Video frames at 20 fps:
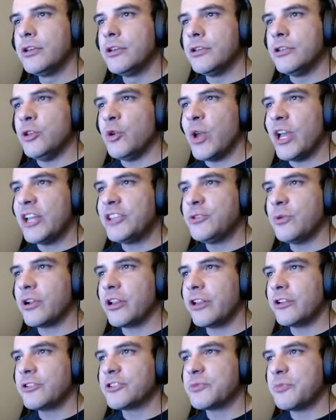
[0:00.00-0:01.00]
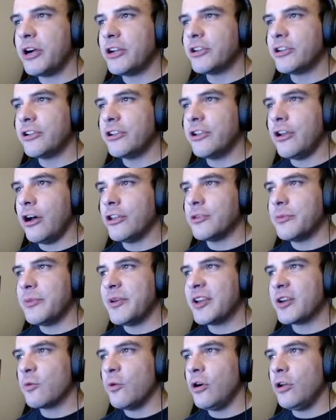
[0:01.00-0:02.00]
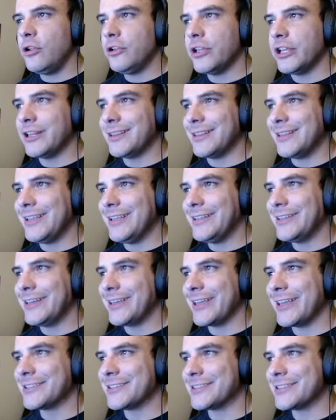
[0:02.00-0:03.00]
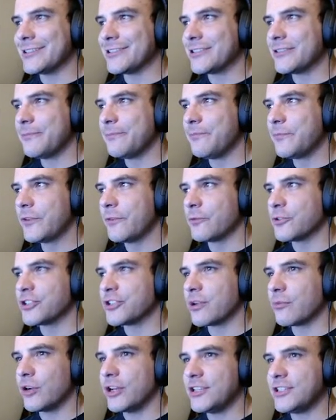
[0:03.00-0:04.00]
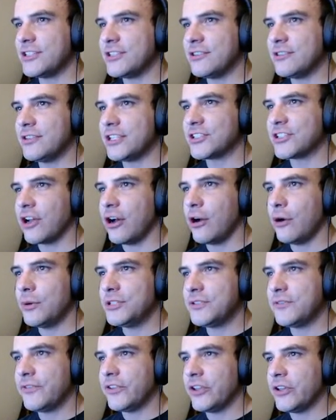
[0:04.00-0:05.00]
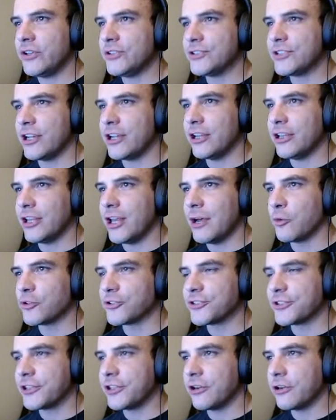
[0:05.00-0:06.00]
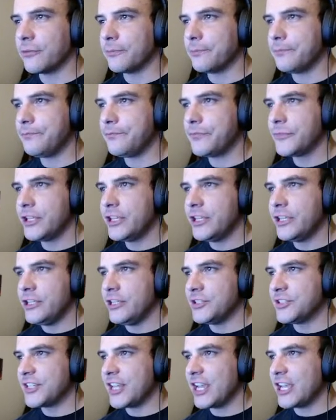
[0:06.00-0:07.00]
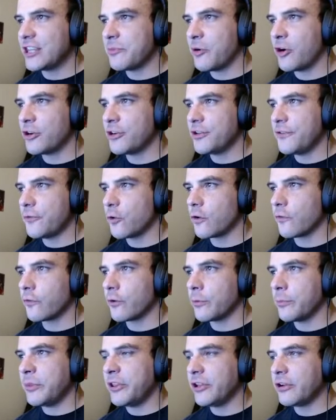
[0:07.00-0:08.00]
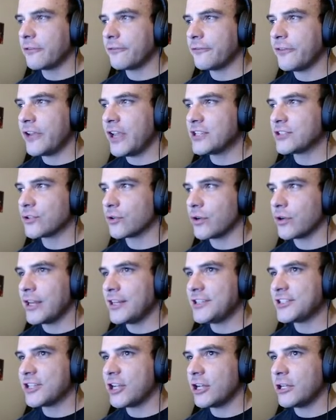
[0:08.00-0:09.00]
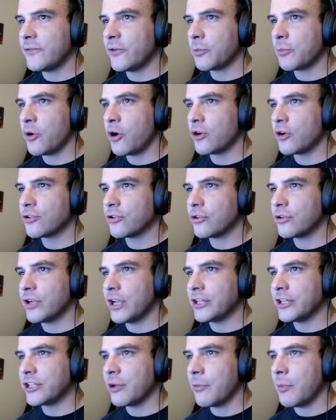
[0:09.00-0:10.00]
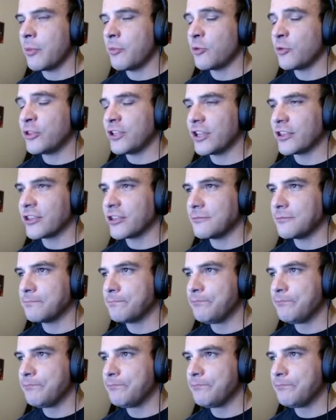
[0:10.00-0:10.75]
You head to a clear spot on the back wall and lean against it. For some reason, this always feels a lot more secure. You scan the party for a familiar face or any sign of your partner and come up with nothing.